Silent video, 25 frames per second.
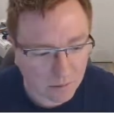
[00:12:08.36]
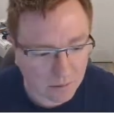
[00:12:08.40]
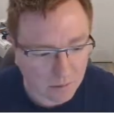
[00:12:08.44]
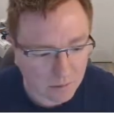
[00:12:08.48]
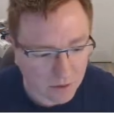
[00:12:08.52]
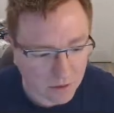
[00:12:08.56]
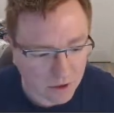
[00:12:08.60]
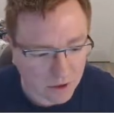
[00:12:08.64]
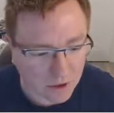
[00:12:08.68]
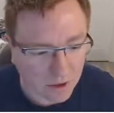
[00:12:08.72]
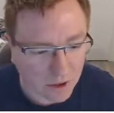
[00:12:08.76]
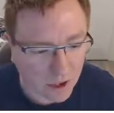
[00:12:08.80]

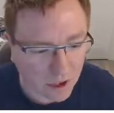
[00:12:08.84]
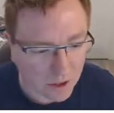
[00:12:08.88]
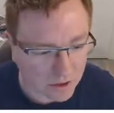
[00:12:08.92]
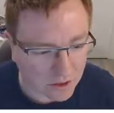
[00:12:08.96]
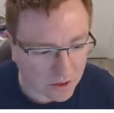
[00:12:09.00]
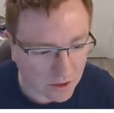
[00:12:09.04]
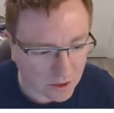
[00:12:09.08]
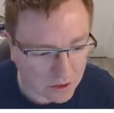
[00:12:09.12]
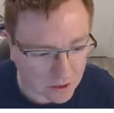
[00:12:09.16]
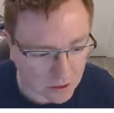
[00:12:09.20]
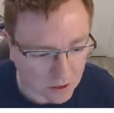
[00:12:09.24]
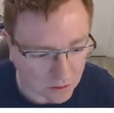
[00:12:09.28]
So yeah,
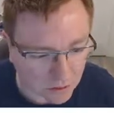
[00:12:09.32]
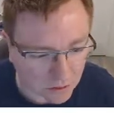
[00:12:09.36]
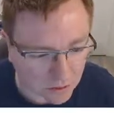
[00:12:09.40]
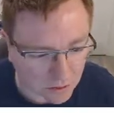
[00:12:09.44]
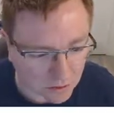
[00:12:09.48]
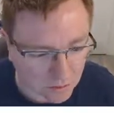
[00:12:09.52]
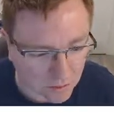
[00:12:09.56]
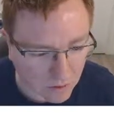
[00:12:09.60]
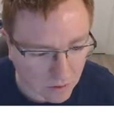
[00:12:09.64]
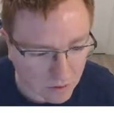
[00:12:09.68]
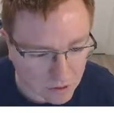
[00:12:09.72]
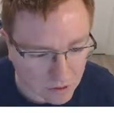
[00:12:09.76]
essentially what
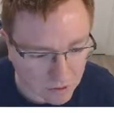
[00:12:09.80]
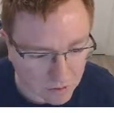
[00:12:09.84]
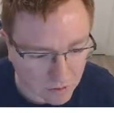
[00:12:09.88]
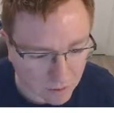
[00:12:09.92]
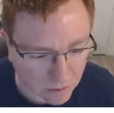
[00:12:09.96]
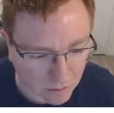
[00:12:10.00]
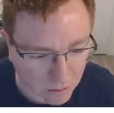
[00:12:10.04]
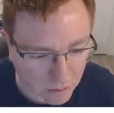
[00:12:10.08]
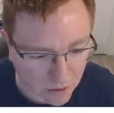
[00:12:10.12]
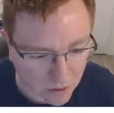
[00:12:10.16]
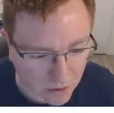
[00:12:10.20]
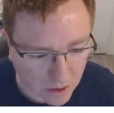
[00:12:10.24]
you've got is your
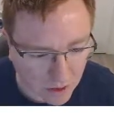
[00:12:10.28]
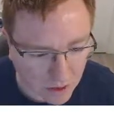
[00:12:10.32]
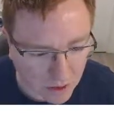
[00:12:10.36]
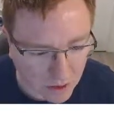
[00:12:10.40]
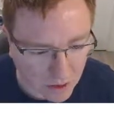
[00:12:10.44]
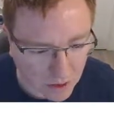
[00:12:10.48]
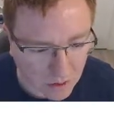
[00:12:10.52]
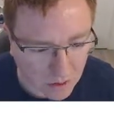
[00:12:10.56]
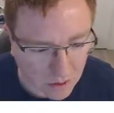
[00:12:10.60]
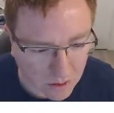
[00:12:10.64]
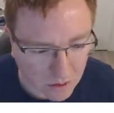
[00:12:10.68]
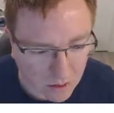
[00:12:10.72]
input
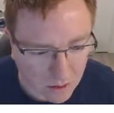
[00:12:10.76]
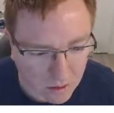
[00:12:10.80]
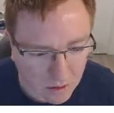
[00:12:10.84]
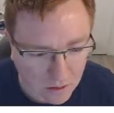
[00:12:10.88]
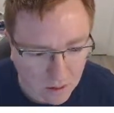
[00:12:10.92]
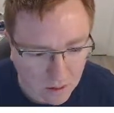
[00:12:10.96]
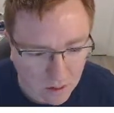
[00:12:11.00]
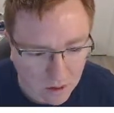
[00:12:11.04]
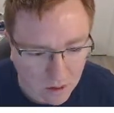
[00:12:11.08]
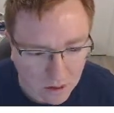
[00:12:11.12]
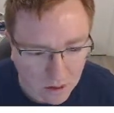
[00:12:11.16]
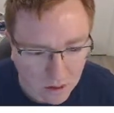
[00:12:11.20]
here,
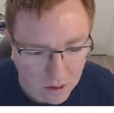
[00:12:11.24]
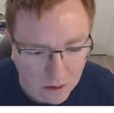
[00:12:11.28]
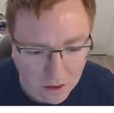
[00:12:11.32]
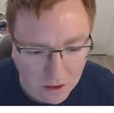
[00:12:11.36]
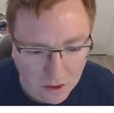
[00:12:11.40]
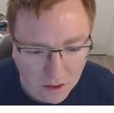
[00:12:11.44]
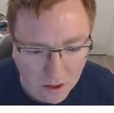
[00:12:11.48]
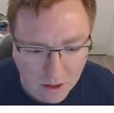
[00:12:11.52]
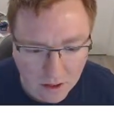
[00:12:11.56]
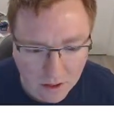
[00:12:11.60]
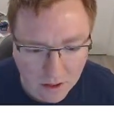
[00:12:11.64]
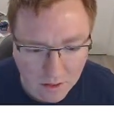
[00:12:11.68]

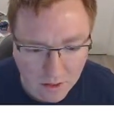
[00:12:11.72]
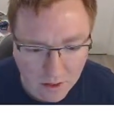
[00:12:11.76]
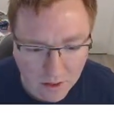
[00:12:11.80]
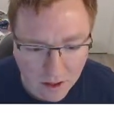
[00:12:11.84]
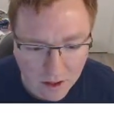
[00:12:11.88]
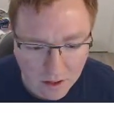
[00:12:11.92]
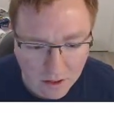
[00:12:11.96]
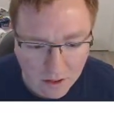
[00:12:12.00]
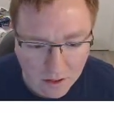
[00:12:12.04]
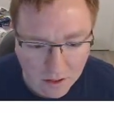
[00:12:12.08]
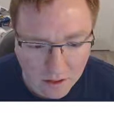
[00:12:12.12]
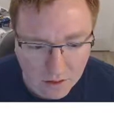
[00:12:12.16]
and then
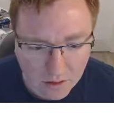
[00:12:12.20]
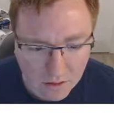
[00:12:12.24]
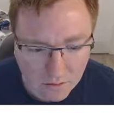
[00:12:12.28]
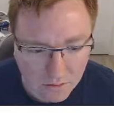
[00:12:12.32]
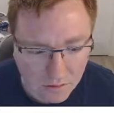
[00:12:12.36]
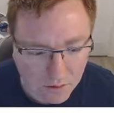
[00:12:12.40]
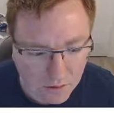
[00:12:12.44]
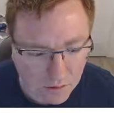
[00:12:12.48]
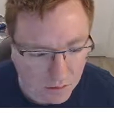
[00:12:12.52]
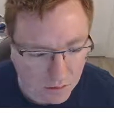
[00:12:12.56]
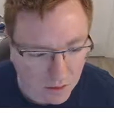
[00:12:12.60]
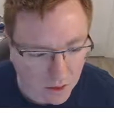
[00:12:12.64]
that can give
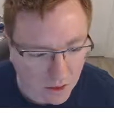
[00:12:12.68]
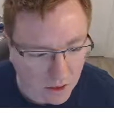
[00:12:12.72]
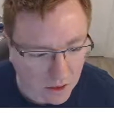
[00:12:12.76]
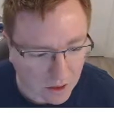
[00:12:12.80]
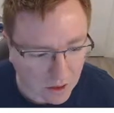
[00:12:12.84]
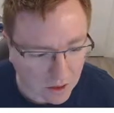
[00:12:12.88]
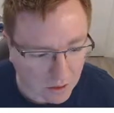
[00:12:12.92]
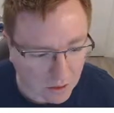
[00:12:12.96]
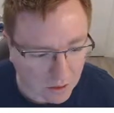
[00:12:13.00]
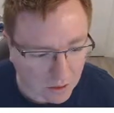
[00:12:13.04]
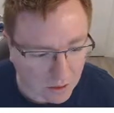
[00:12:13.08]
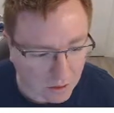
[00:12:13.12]
you
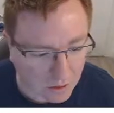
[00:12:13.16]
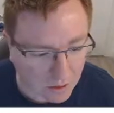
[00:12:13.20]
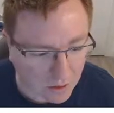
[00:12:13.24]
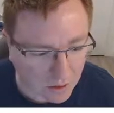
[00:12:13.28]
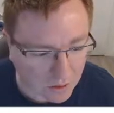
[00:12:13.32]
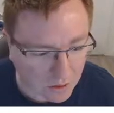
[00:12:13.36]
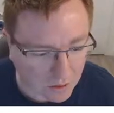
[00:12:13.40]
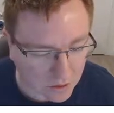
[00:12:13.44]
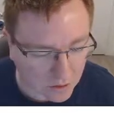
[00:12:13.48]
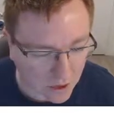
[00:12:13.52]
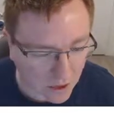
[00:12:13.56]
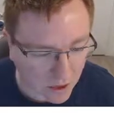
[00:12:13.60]
you
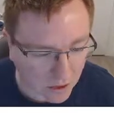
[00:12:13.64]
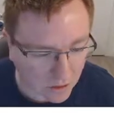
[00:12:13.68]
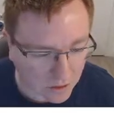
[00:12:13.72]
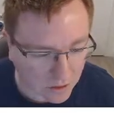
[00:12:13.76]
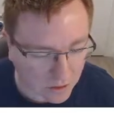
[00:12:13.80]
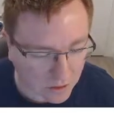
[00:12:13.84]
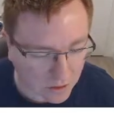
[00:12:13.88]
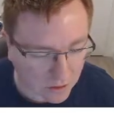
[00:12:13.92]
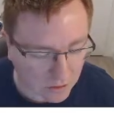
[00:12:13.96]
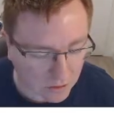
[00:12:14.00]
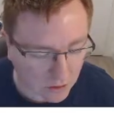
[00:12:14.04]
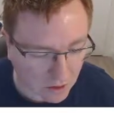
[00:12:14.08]
can see how
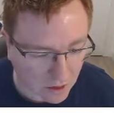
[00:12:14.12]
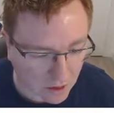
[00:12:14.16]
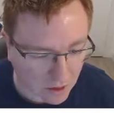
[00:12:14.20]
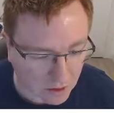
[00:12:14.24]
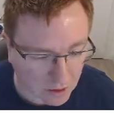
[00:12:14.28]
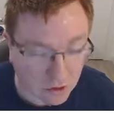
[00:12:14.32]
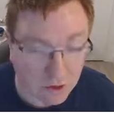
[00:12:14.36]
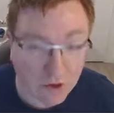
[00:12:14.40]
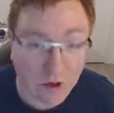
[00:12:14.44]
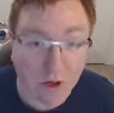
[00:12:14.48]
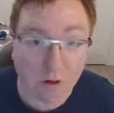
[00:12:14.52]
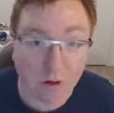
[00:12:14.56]
this has got like a
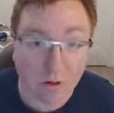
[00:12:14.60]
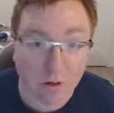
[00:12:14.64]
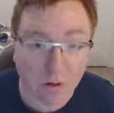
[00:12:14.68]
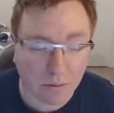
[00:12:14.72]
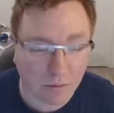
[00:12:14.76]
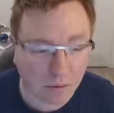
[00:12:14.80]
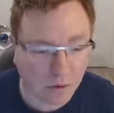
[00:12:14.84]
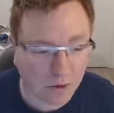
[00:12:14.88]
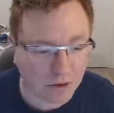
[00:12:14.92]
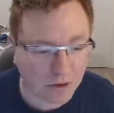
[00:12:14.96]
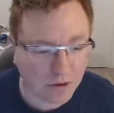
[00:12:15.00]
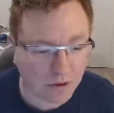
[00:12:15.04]
trigger
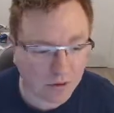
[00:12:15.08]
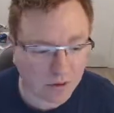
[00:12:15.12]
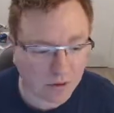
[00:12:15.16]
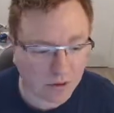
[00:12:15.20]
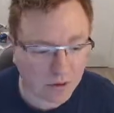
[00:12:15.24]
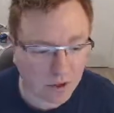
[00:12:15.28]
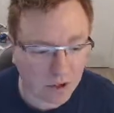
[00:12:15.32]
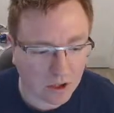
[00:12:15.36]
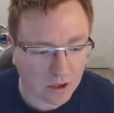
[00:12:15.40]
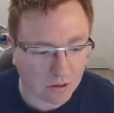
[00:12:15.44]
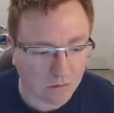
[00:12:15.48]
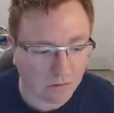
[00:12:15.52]
input, so it's
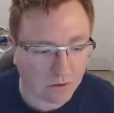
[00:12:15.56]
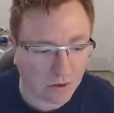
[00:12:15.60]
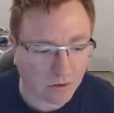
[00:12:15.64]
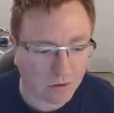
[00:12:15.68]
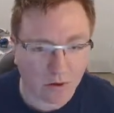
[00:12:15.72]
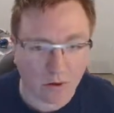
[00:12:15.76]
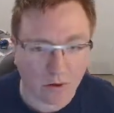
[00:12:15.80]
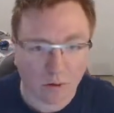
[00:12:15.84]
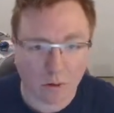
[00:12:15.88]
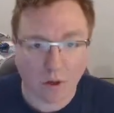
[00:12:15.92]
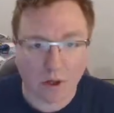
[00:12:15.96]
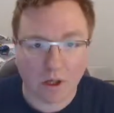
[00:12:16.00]
like a
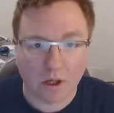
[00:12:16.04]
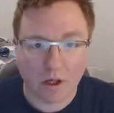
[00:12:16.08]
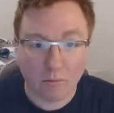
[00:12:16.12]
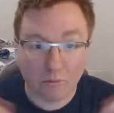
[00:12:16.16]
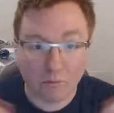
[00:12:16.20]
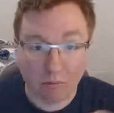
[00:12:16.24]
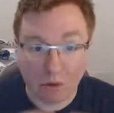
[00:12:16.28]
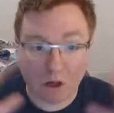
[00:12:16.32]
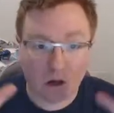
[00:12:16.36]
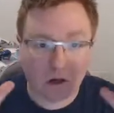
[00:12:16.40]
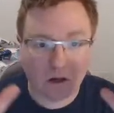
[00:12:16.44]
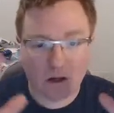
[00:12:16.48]
very quick,
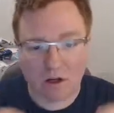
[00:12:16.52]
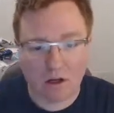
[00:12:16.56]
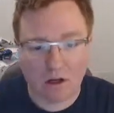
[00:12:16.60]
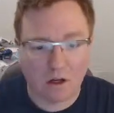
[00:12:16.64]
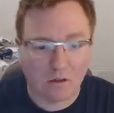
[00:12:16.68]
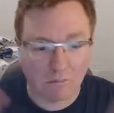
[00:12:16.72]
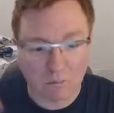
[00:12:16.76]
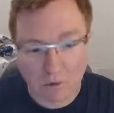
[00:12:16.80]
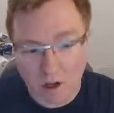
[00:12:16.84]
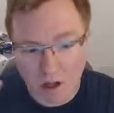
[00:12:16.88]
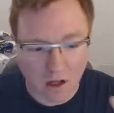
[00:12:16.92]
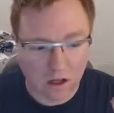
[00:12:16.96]
like a
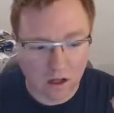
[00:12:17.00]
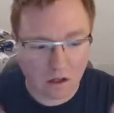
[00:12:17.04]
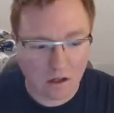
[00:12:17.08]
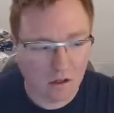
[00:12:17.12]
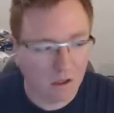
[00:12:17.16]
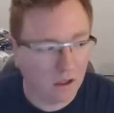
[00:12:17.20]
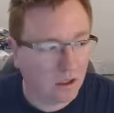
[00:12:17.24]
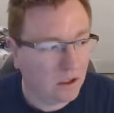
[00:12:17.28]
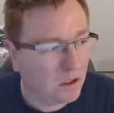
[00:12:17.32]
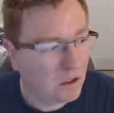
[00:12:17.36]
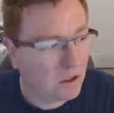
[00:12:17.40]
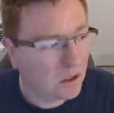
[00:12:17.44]
blah.
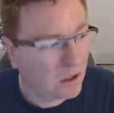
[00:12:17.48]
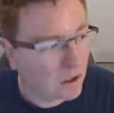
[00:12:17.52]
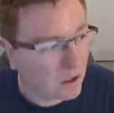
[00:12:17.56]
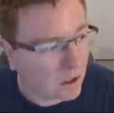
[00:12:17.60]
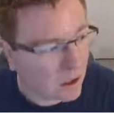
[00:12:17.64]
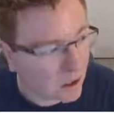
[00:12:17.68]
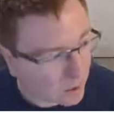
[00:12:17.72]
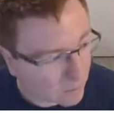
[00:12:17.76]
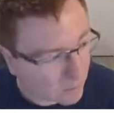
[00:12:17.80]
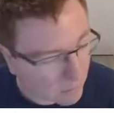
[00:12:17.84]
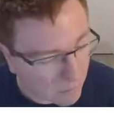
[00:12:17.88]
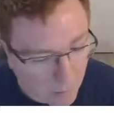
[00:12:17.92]

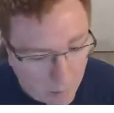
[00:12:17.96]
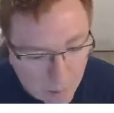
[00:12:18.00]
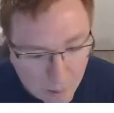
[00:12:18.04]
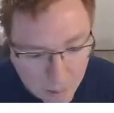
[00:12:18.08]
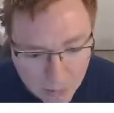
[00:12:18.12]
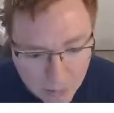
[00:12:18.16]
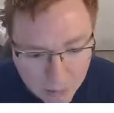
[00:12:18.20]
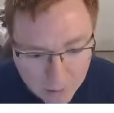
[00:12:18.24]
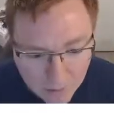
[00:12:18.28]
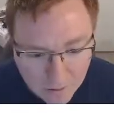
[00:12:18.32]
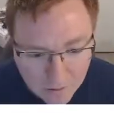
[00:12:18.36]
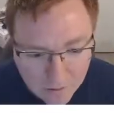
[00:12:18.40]

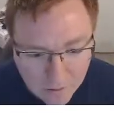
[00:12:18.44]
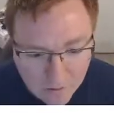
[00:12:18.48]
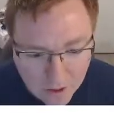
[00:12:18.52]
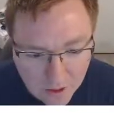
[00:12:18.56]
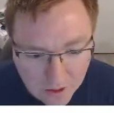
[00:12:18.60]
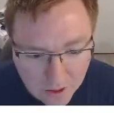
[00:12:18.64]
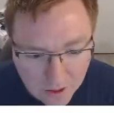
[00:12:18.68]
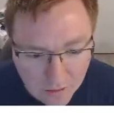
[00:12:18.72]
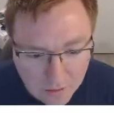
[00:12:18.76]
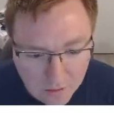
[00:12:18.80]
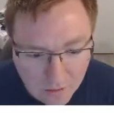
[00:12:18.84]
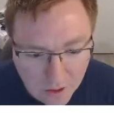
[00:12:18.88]

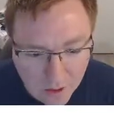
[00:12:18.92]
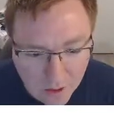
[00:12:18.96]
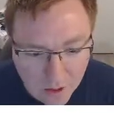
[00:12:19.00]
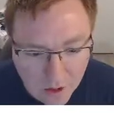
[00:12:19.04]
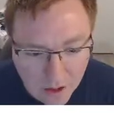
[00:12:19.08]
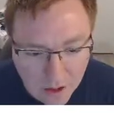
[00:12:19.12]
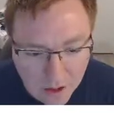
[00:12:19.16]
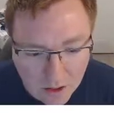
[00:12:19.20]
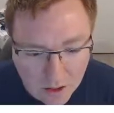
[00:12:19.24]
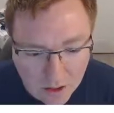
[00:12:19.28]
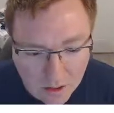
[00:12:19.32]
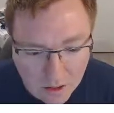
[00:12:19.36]
Then you've got
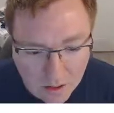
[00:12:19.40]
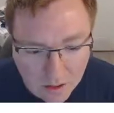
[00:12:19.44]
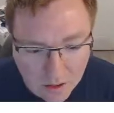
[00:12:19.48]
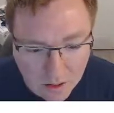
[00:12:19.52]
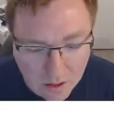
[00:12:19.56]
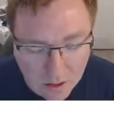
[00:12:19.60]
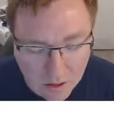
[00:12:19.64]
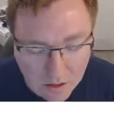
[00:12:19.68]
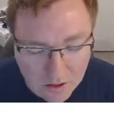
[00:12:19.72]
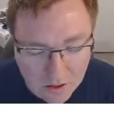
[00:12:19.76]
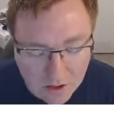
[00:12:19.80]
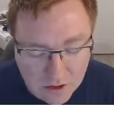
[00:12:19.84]
a
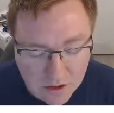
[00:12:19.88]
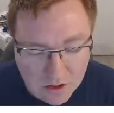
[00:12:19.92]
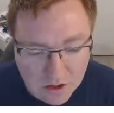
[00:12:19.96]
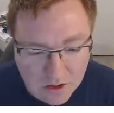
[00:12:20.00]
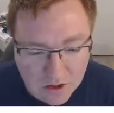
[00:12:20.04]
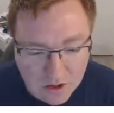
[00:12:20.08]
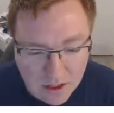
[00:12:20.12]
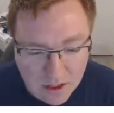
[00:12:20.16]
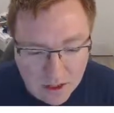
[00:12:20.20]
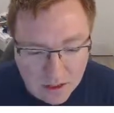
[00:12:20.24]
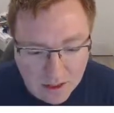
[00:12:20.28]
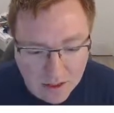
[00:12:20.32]

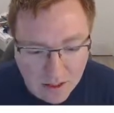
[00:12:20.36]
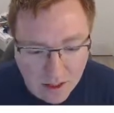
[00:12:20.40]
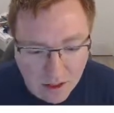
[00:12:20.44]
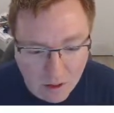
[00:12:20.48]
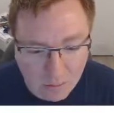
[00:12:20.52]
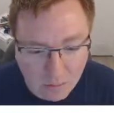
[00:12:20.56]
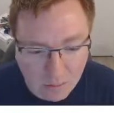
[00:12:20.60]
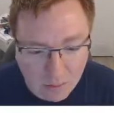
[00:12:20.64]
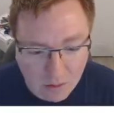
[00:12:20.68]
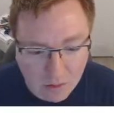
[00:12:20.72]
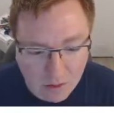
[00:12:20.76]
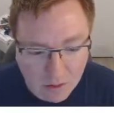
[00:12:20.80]
steady
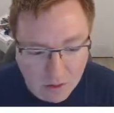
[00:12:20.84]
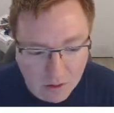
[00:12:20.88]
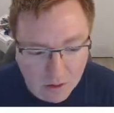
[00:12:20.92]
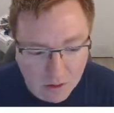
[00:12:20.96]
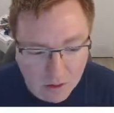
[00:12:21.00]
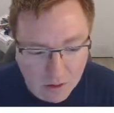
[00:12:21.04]
output.